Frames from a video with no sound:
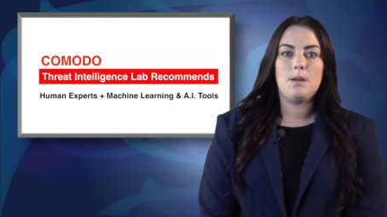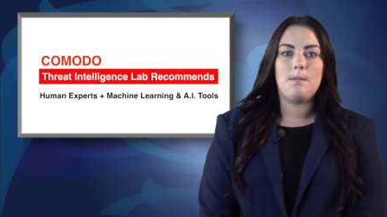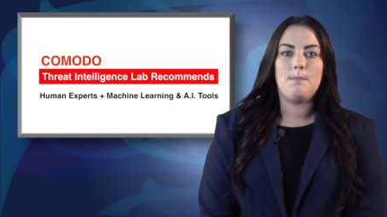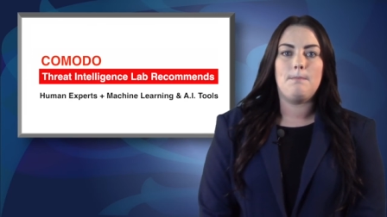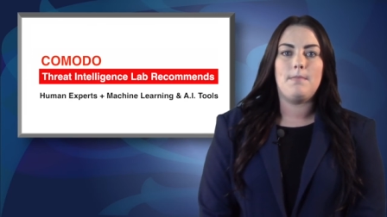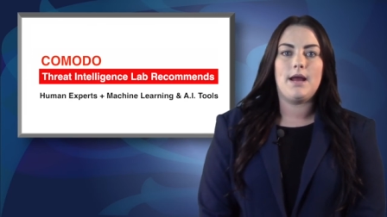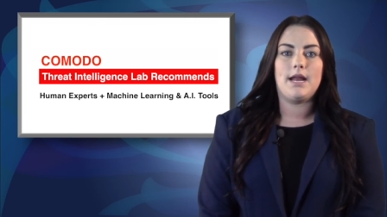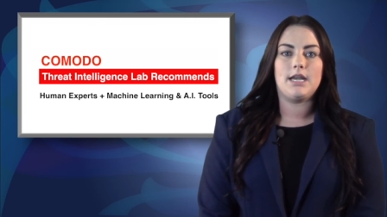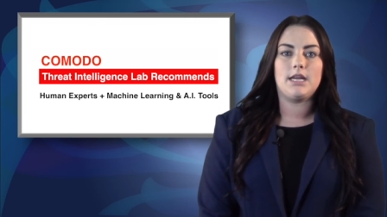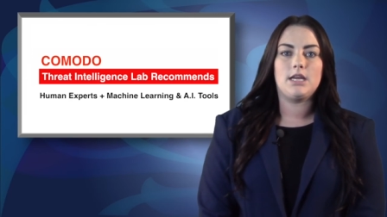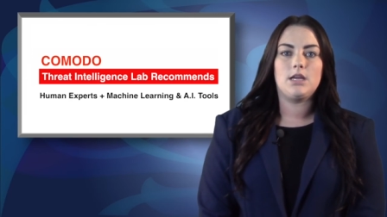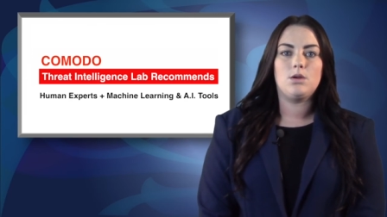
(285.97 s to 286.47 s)

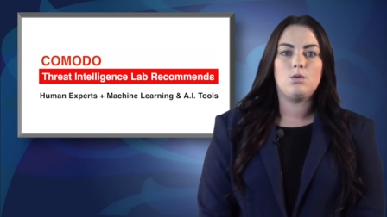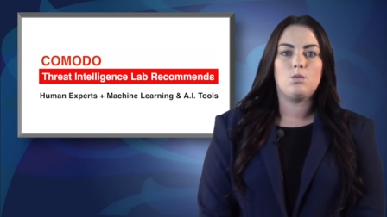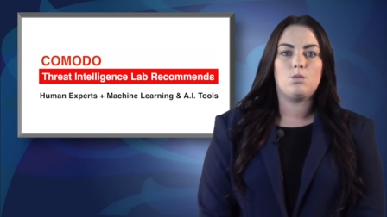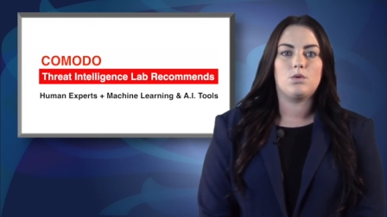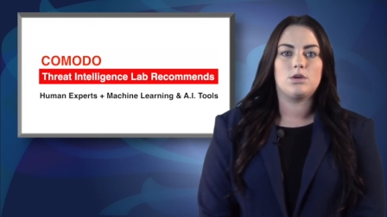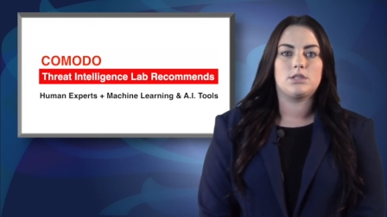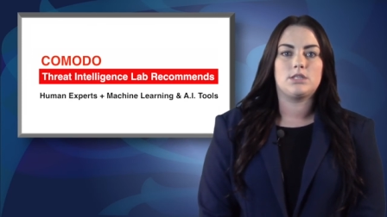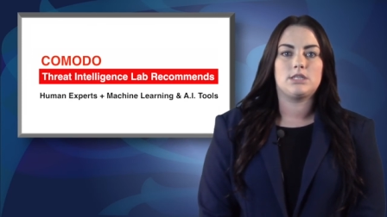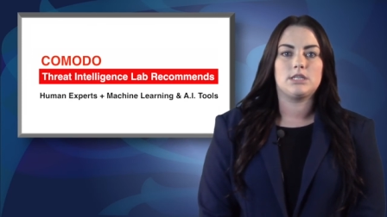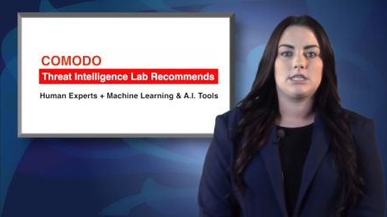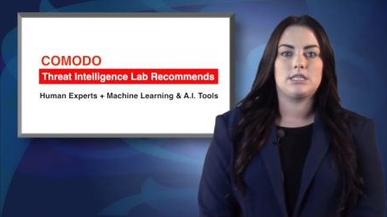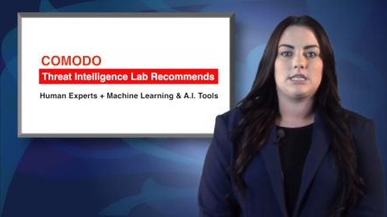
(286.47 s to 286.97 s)
many
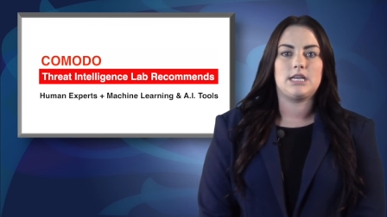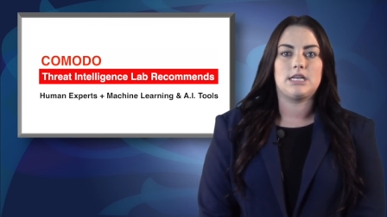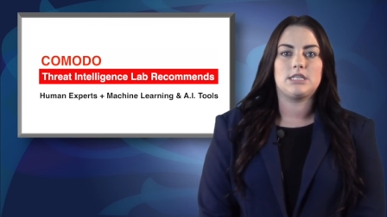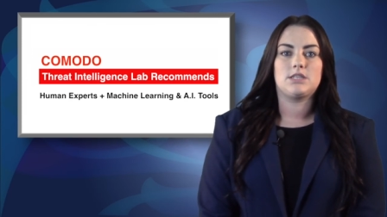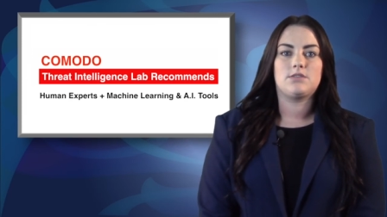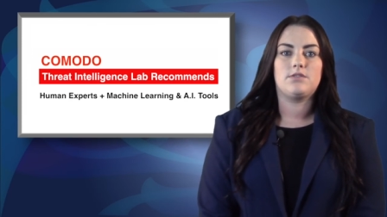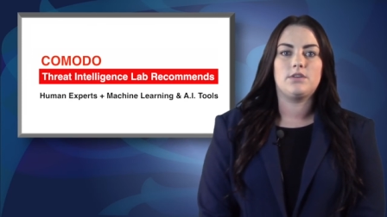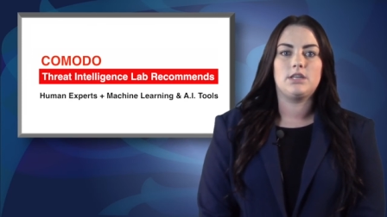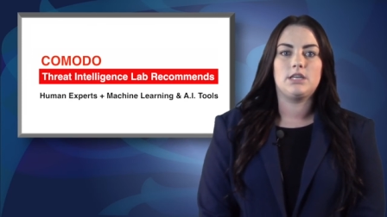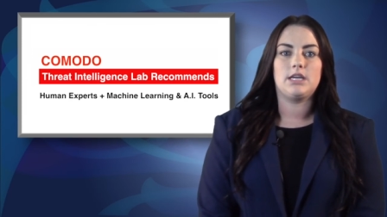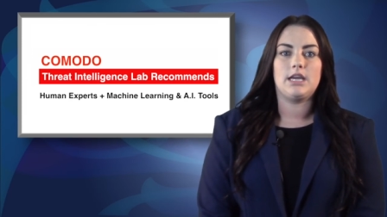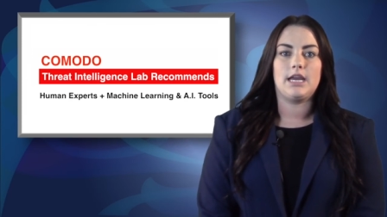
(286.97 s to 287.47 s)
were
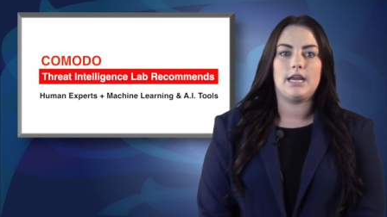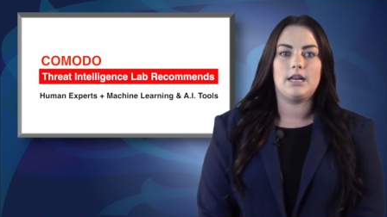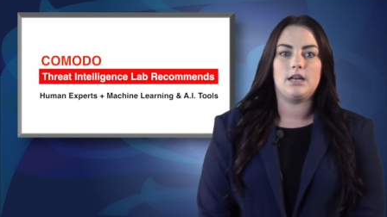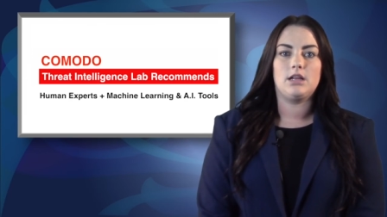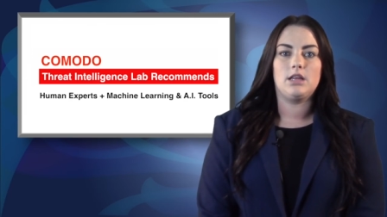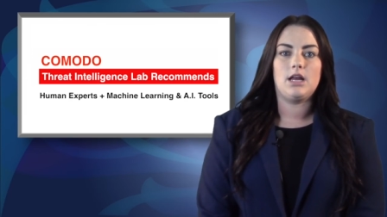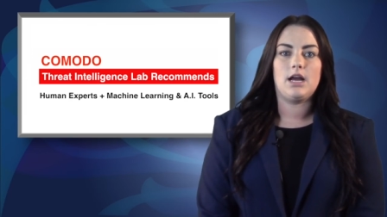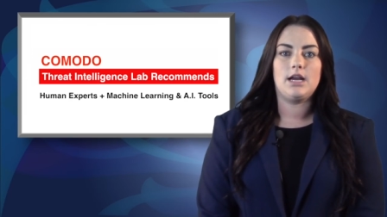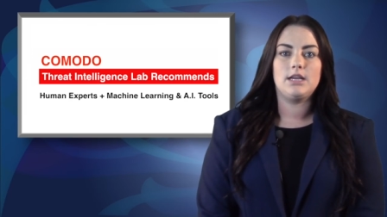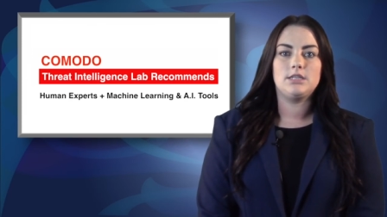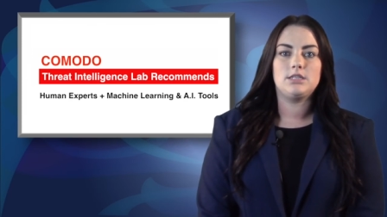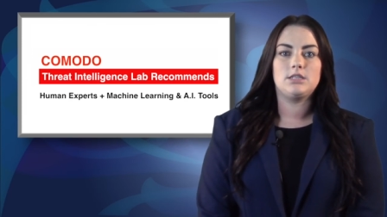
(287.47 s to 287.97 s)
successfully
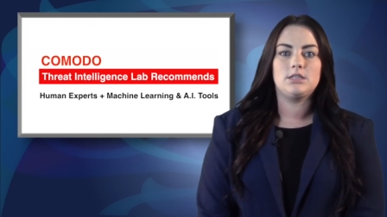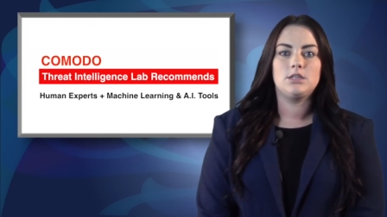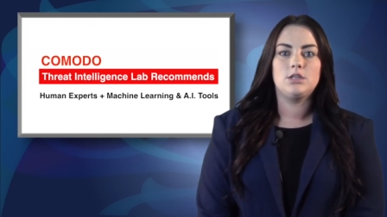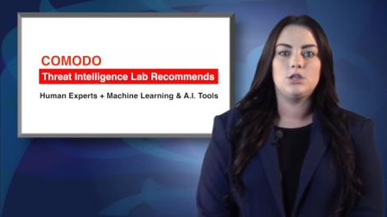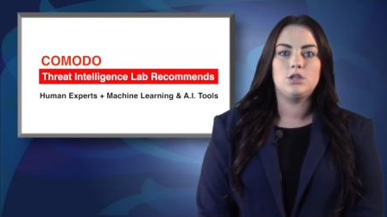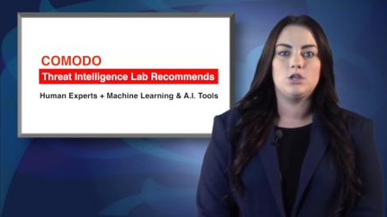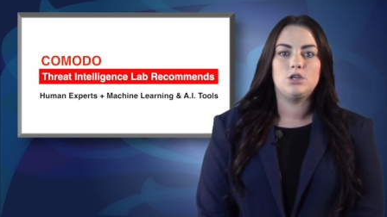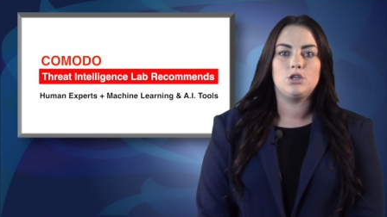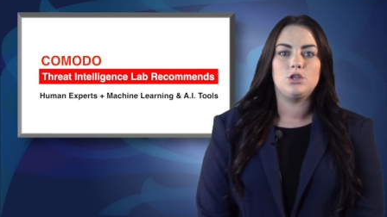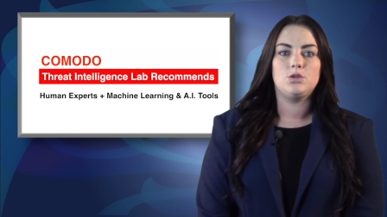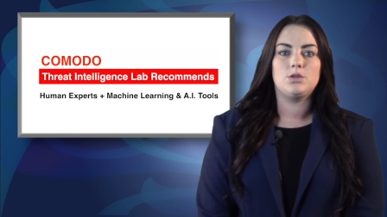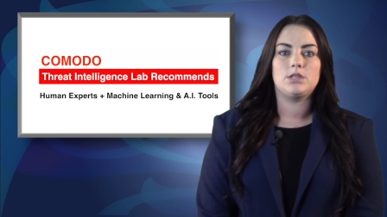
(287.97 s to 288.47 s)
analyzed
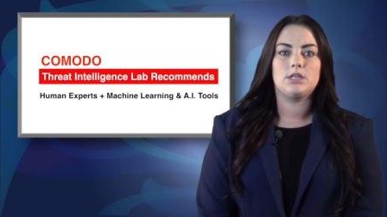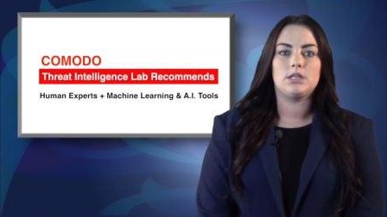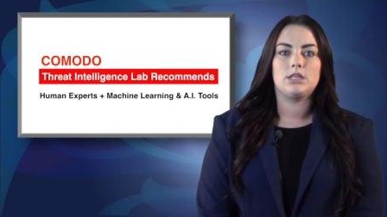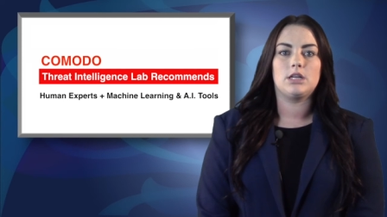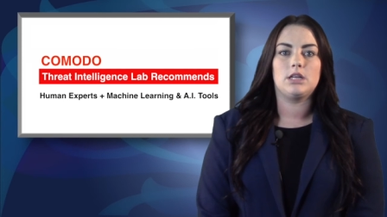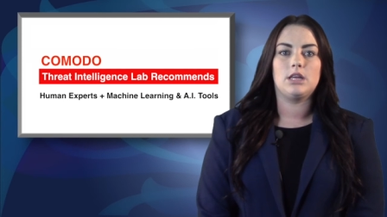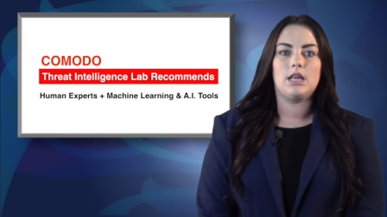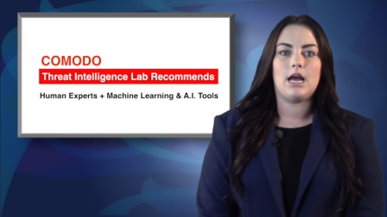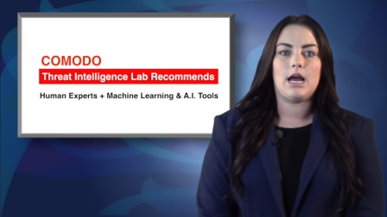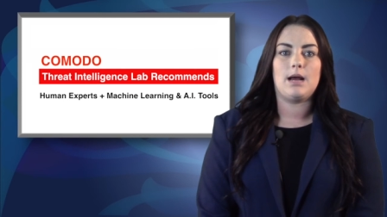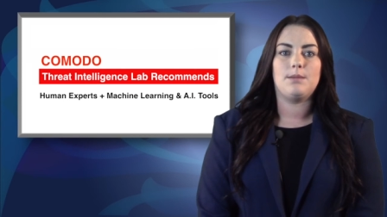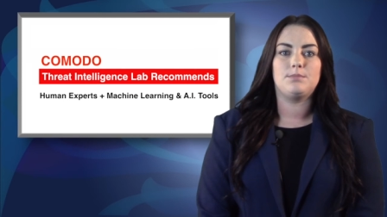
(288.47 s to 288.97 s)
using the
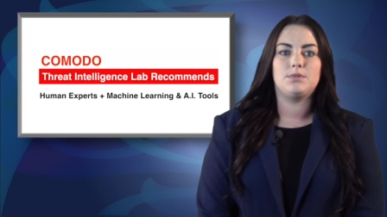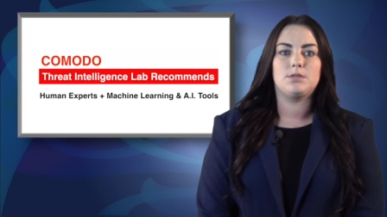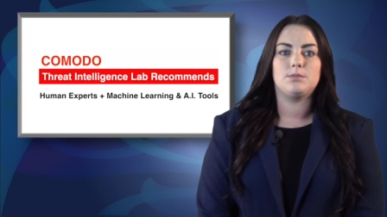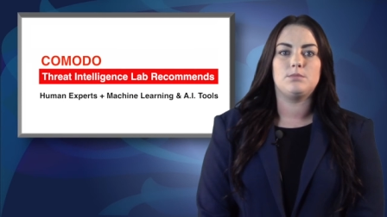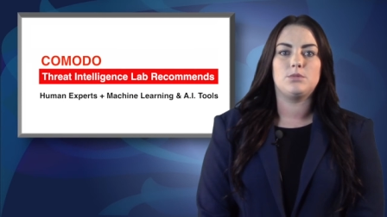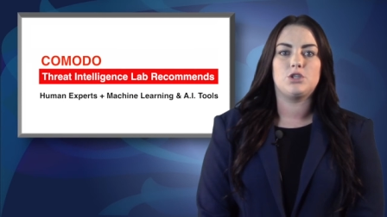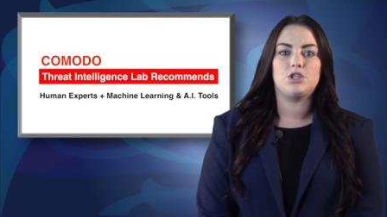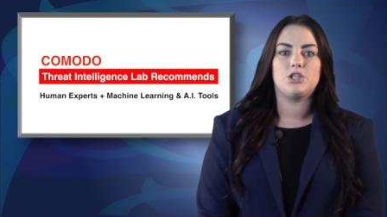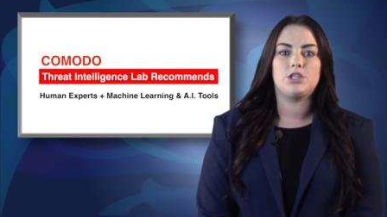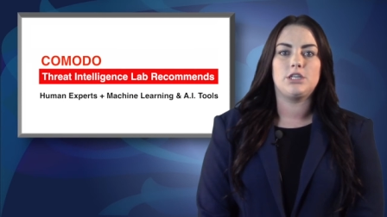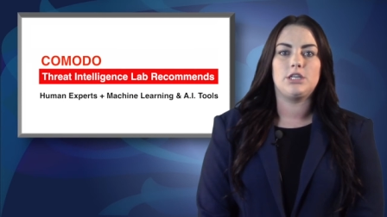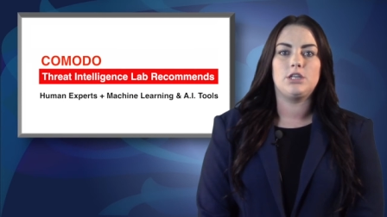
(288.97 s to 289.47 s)
lab's
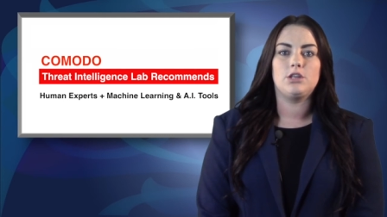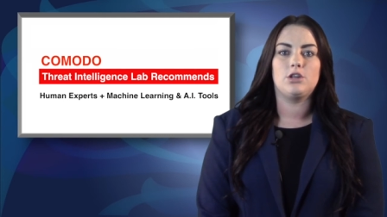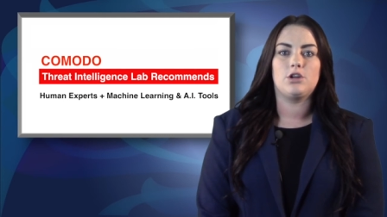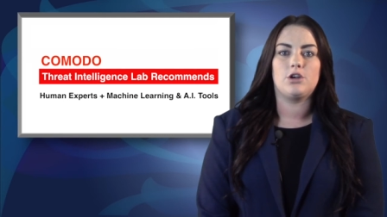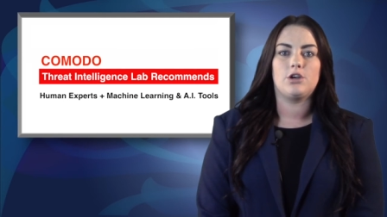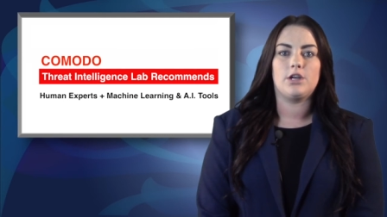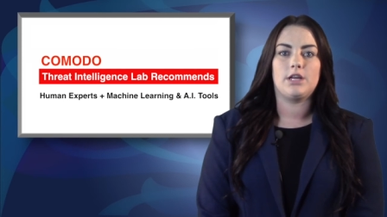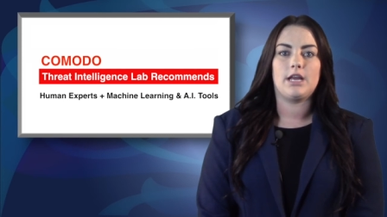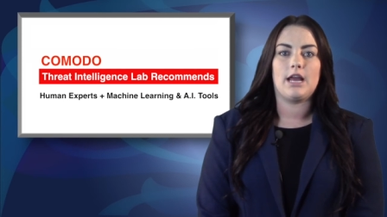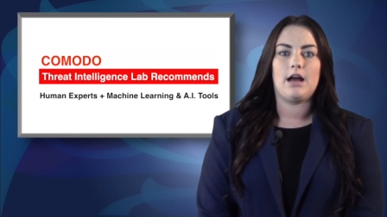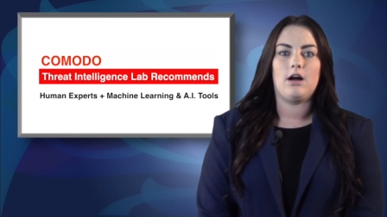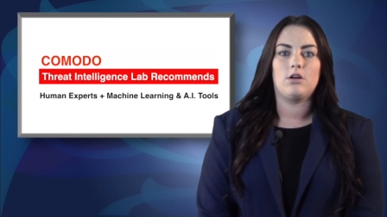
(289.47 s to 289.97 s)
machine
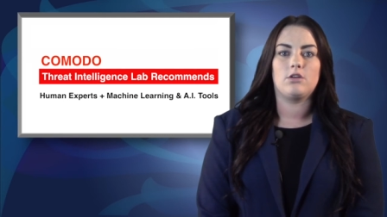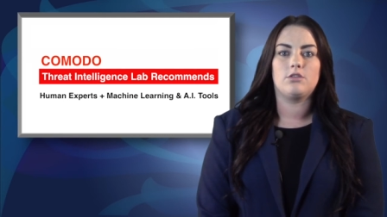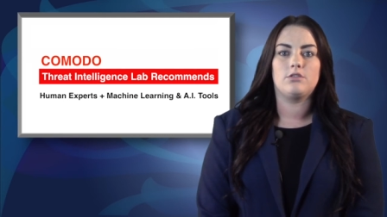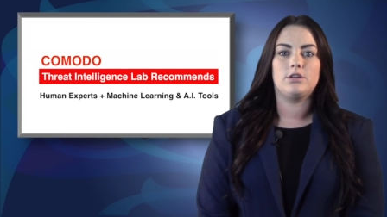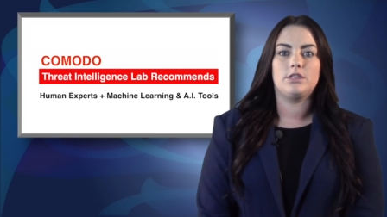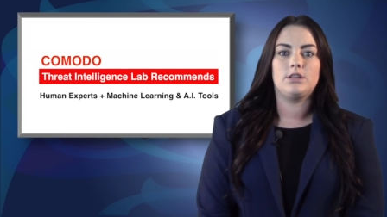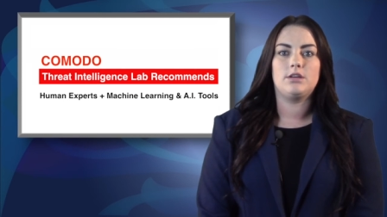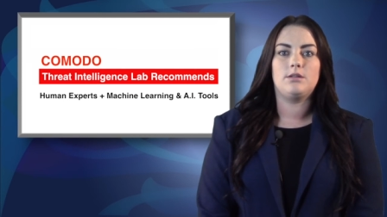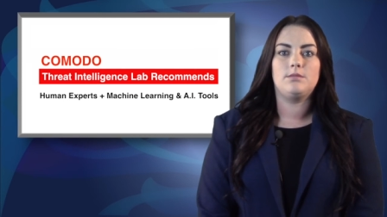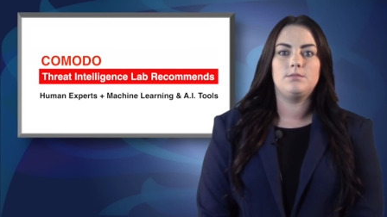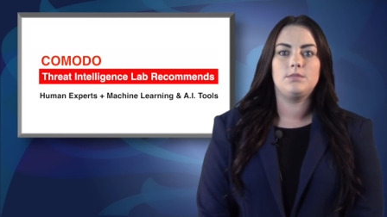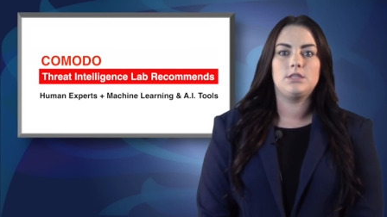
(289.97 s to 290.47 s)
learning
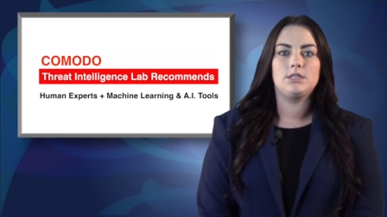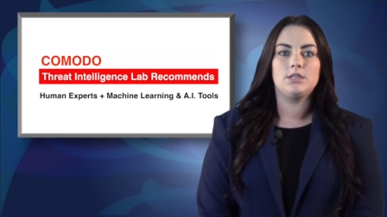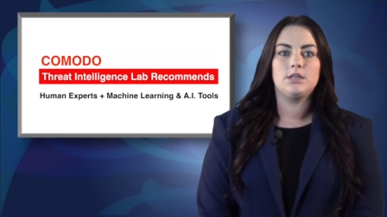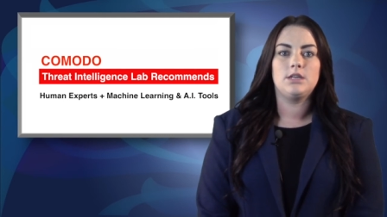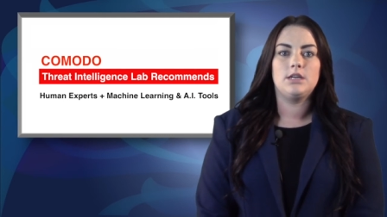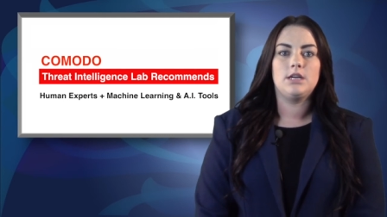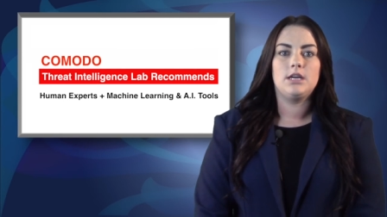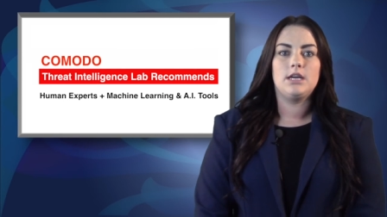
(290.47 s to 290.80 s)
algorithms